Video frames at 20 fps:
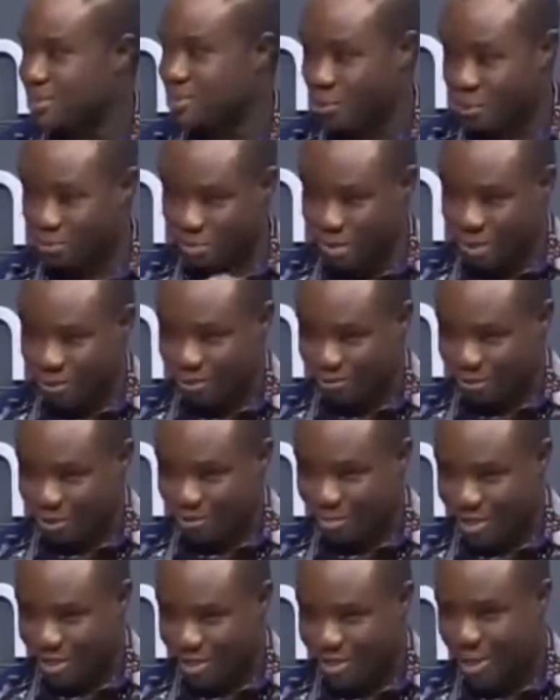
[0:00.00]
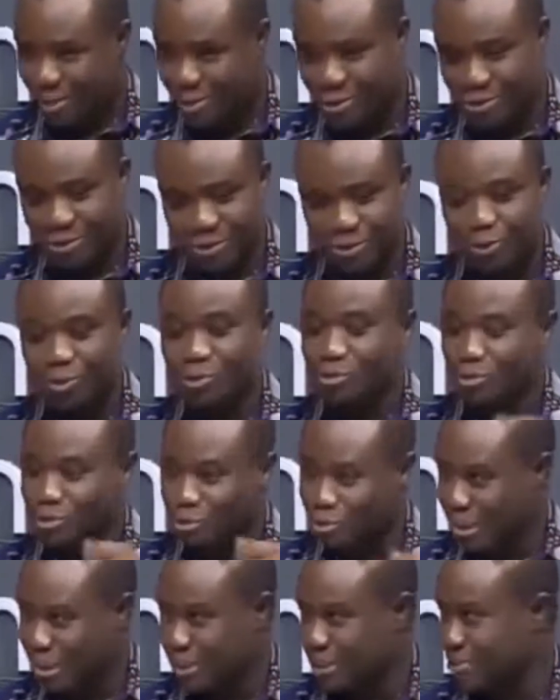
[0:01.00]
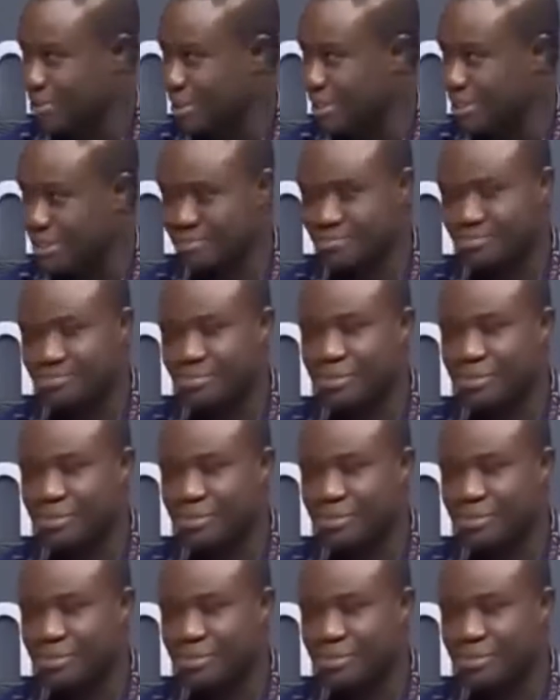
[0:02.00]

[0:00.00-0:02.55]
So part of the money that we took was used to settle that.